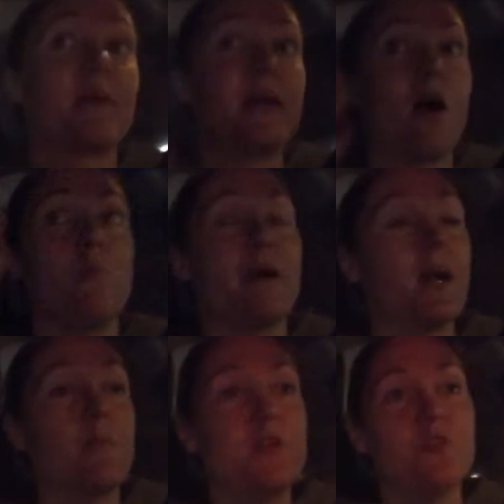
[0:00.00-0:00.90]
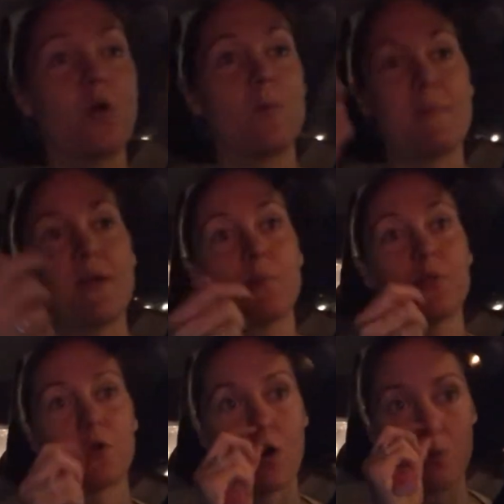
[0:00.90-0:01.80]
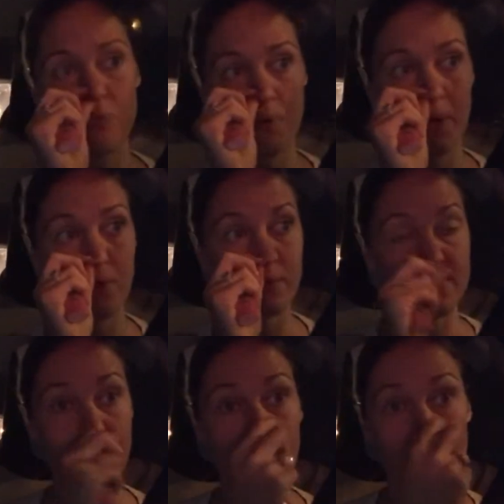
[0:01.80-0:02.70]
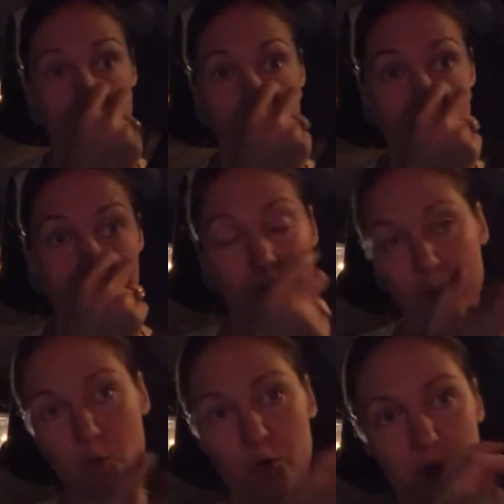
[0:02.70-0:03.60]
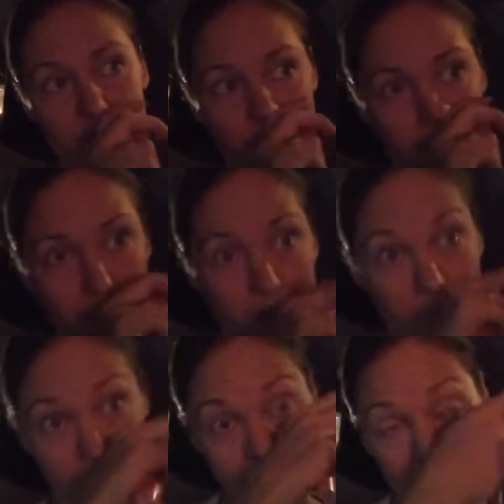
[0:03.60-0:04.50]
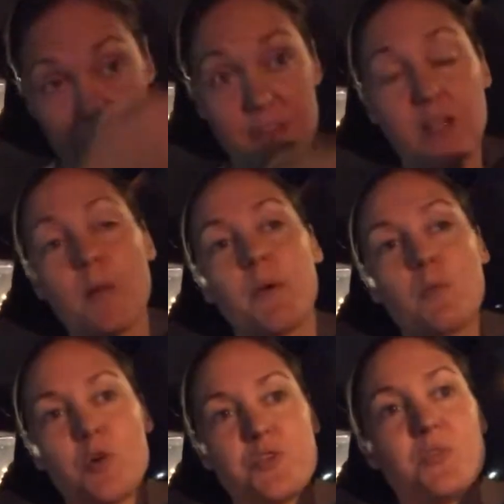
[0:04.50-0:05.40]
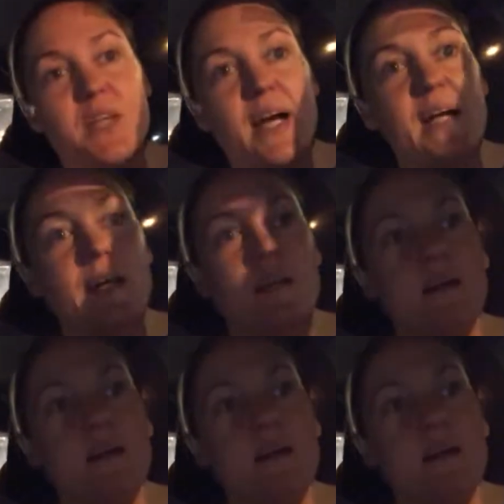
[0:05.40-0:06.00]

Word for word: right now, but I'm gonna do all my makeup in the car before I go inside. And I'm going to a different club anyway. And the club that I'm going to tonight,